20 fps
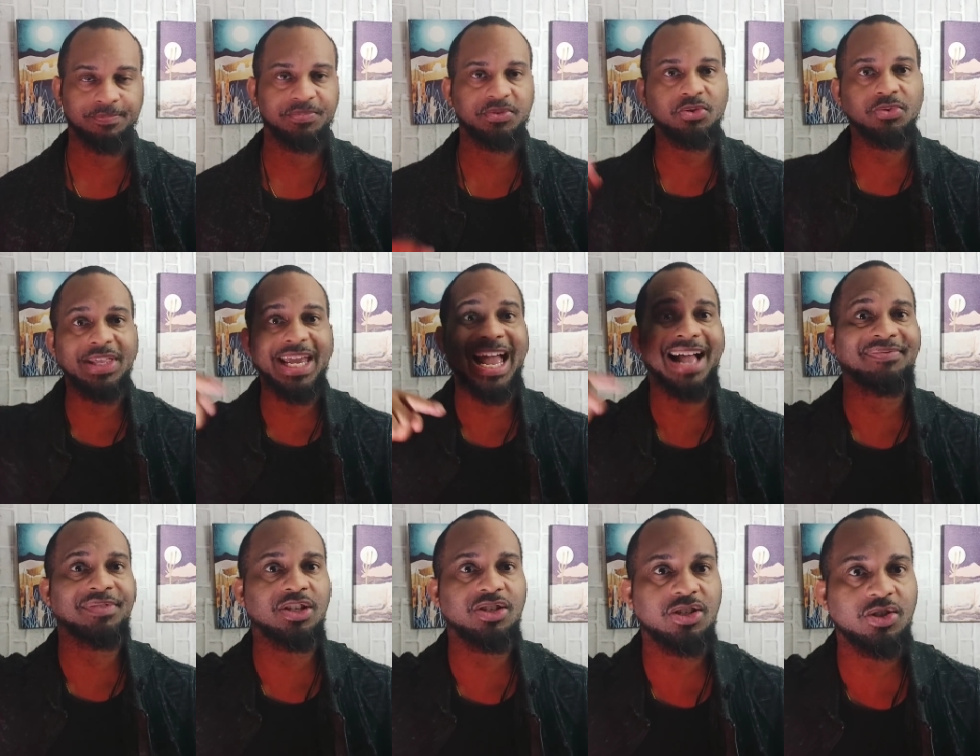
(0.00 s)
So they
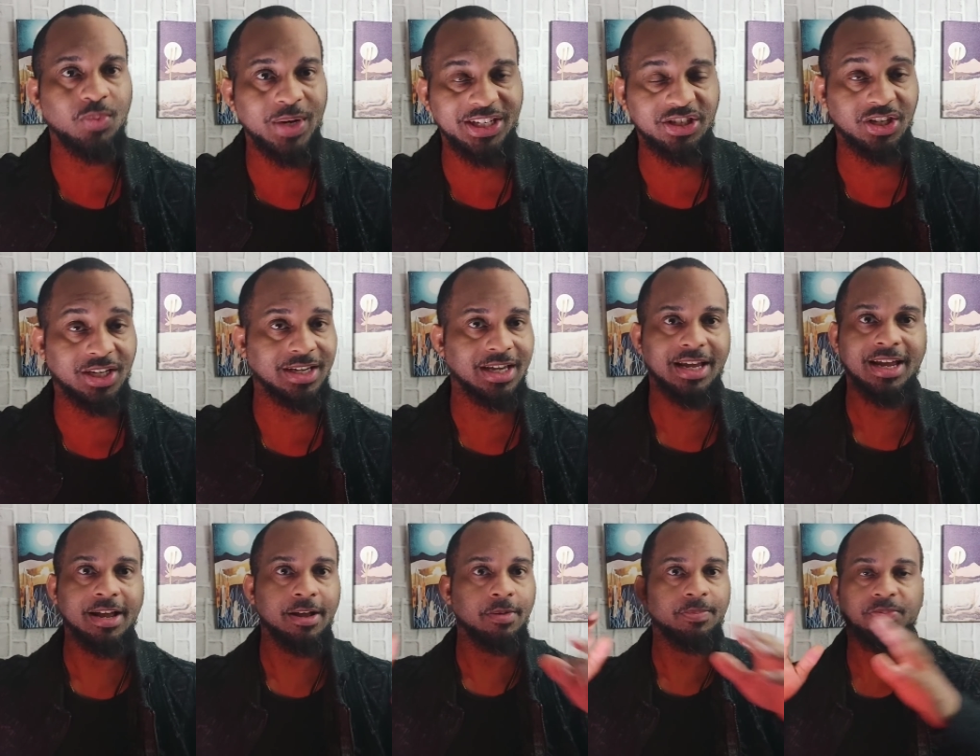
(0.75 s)
have to switch it.
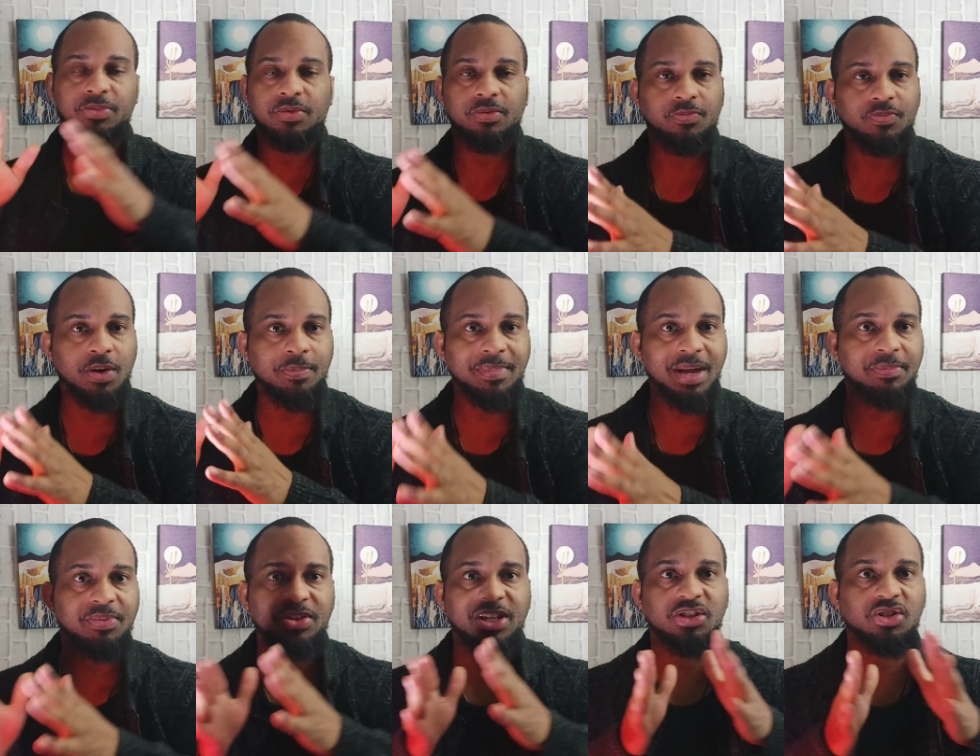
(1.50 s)

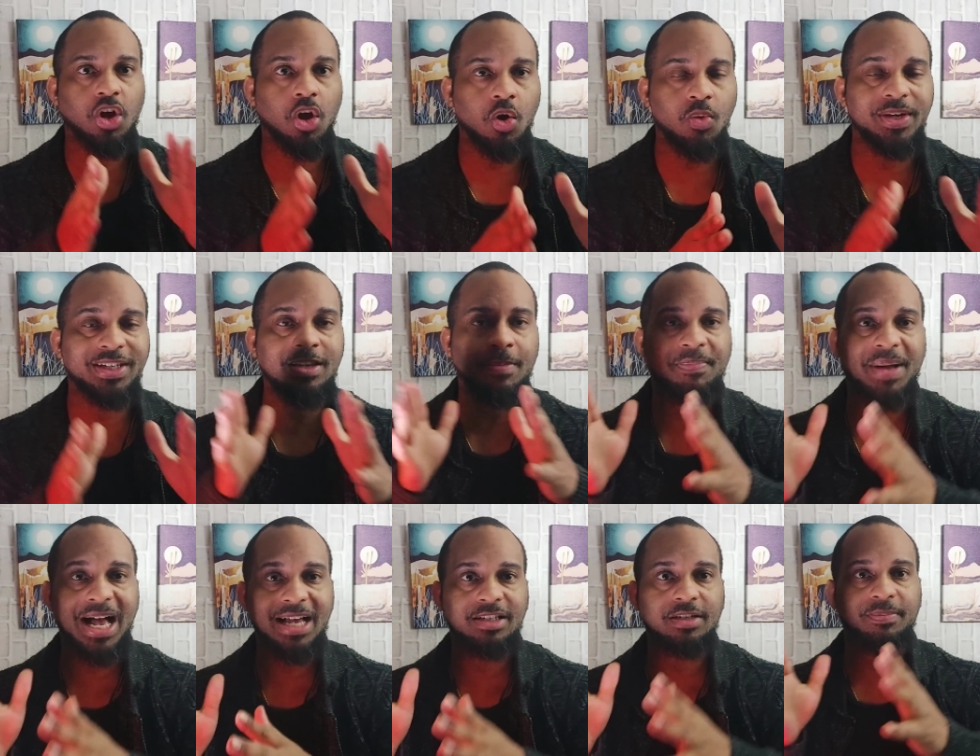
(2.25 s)
Remember, there's always the
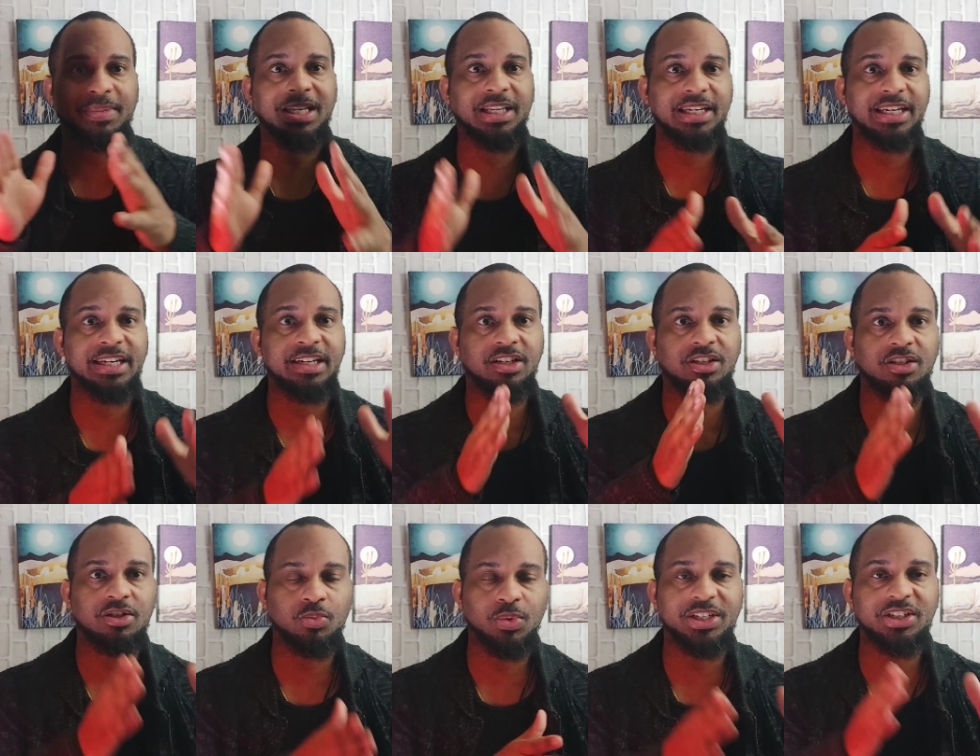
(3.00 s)
possibility
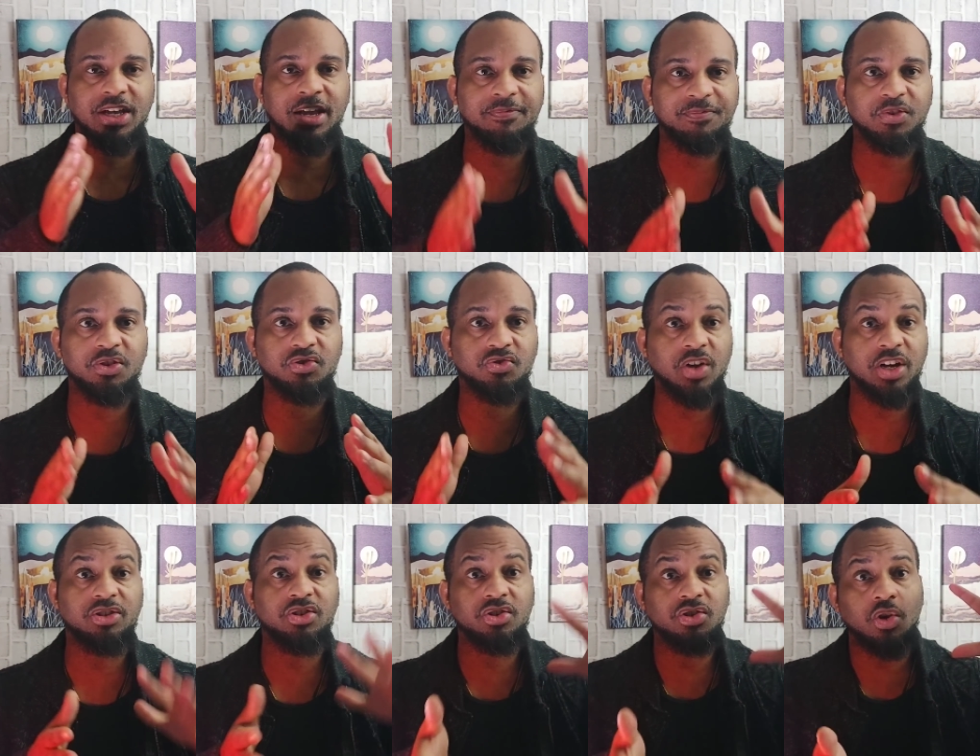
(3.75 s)
to switch
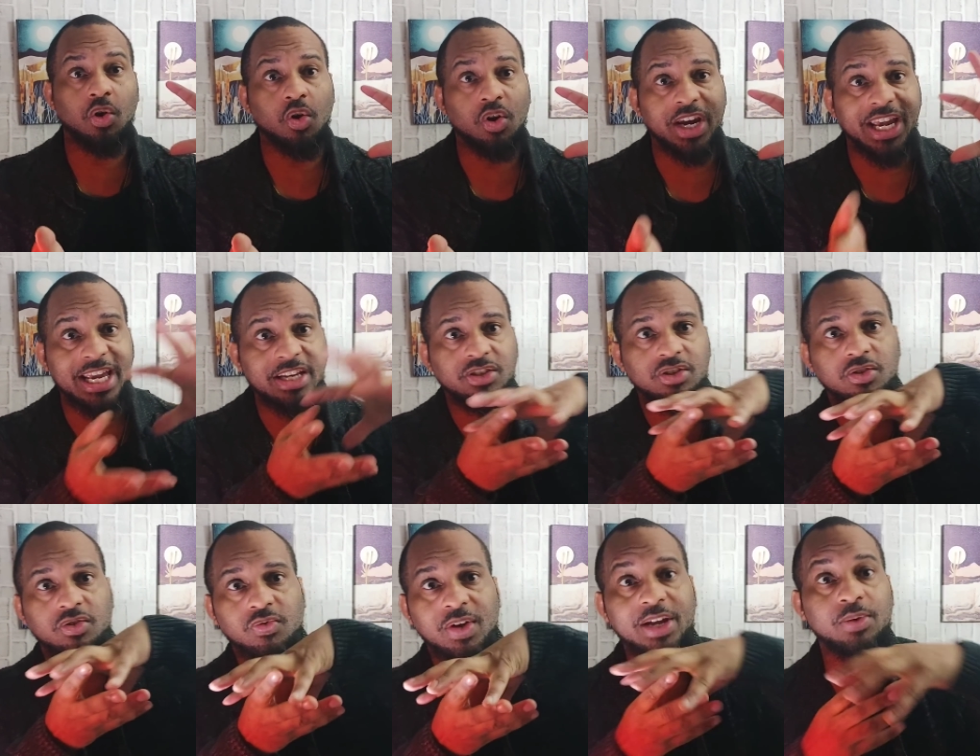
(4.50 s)
infrastructures or
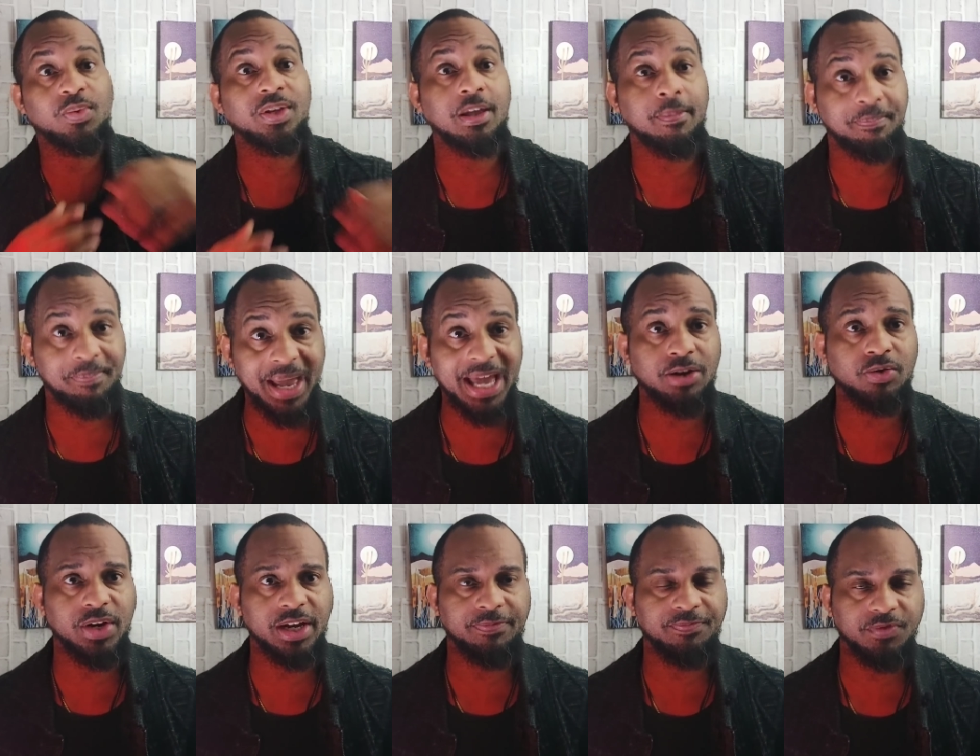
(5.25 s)
integrate with a
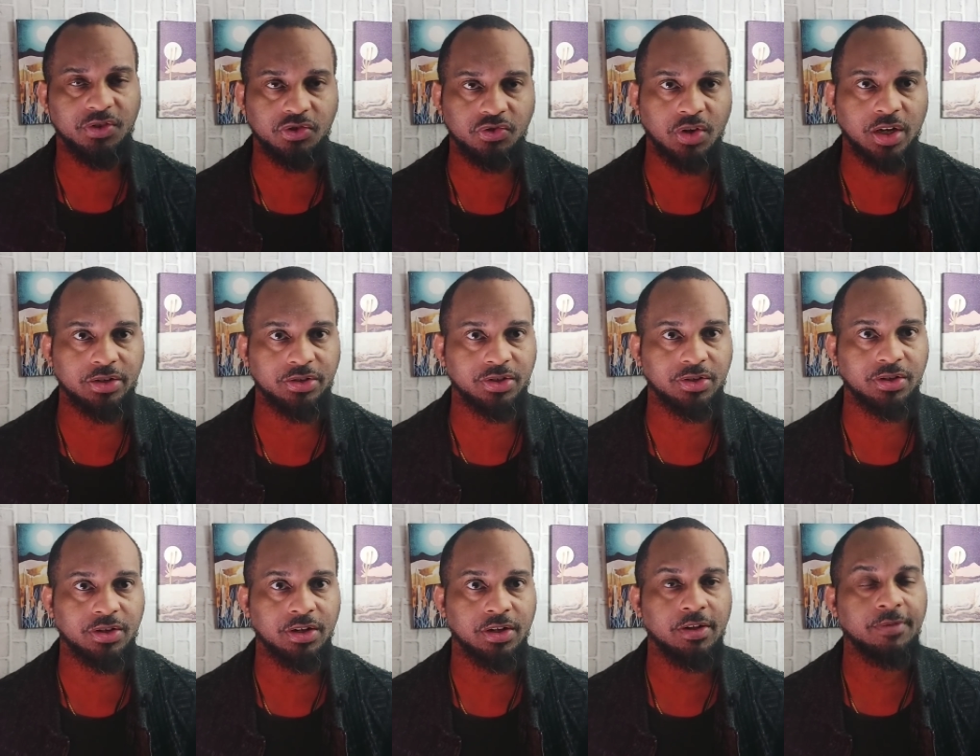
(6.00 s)
better
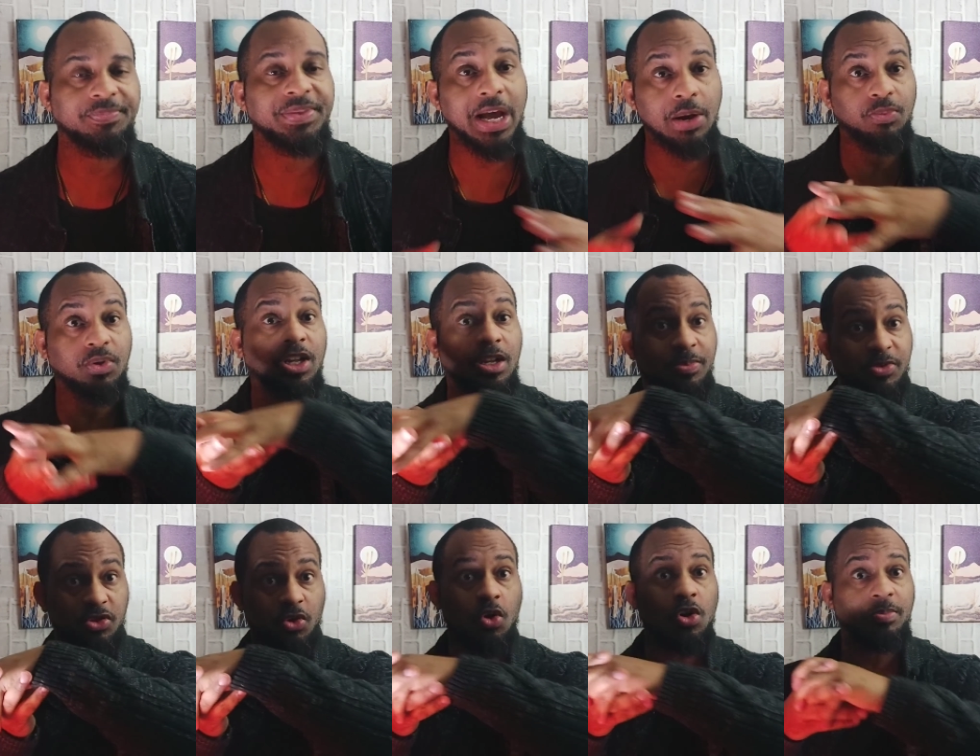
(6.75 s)
infrastructure that will
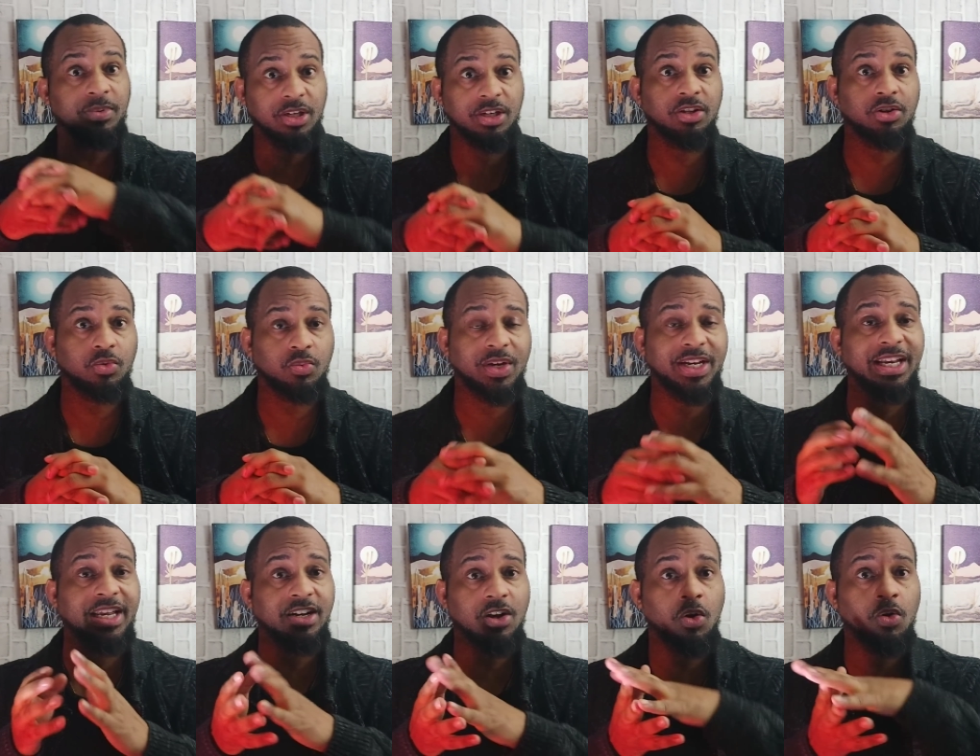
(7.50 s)
absorb the little
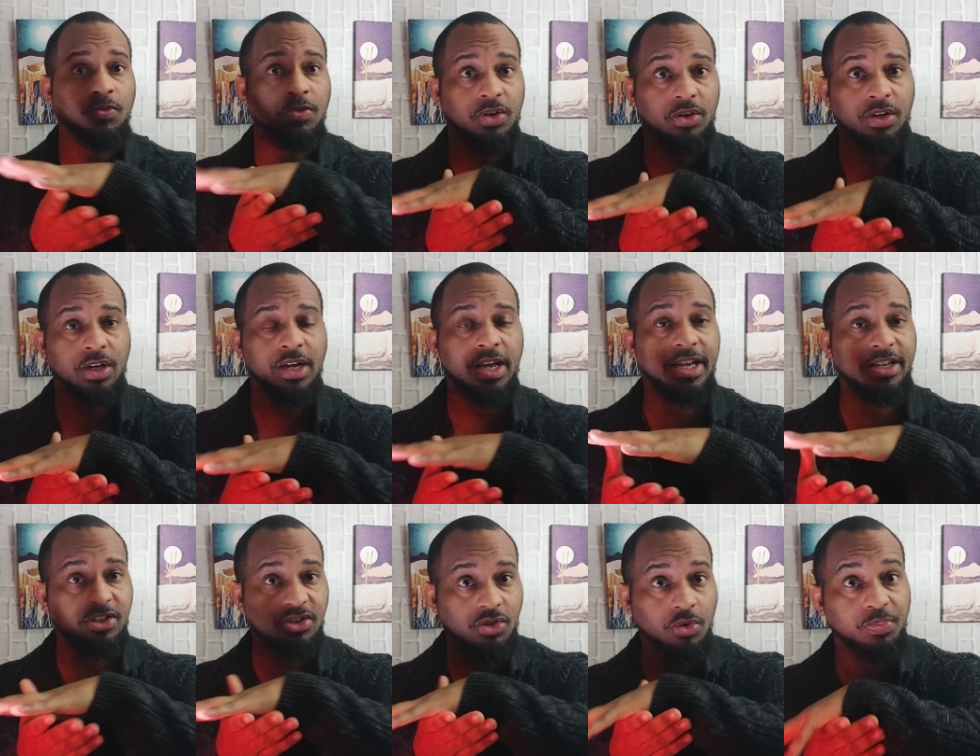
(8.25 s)
one and over
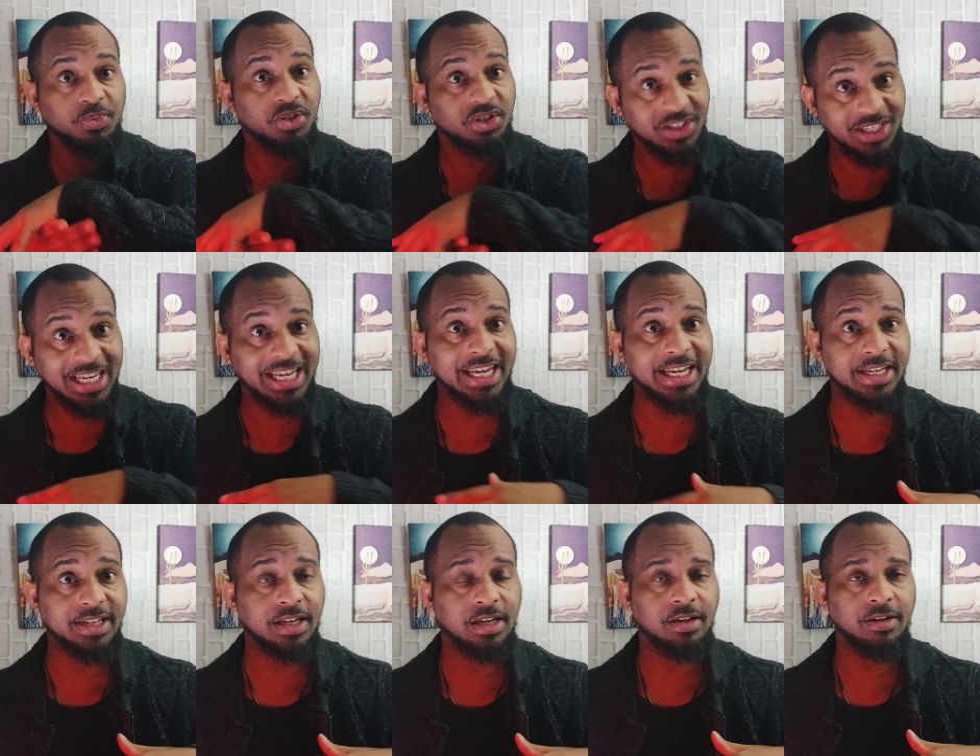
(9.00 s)
and
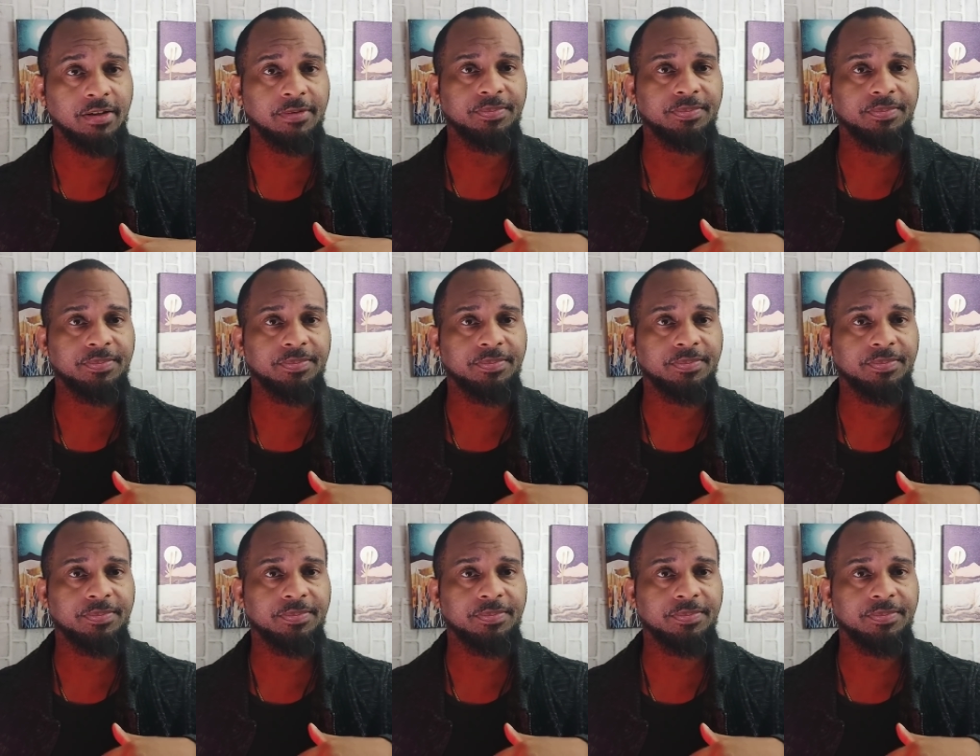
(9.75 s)
supersede.